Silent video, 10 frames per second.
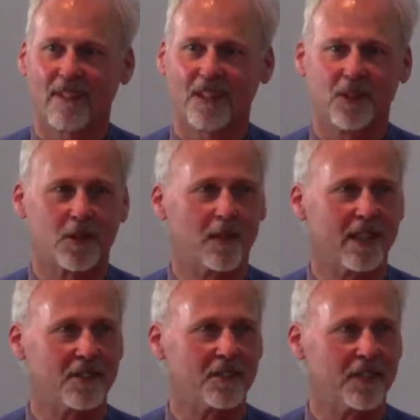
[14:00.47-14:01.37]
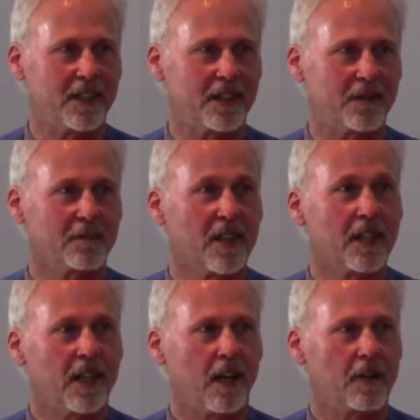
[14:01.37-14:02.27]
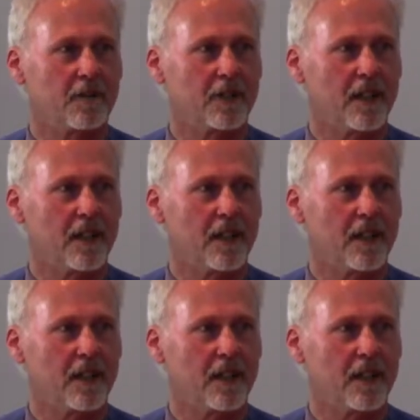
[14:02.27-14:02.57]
It's great to see you. I often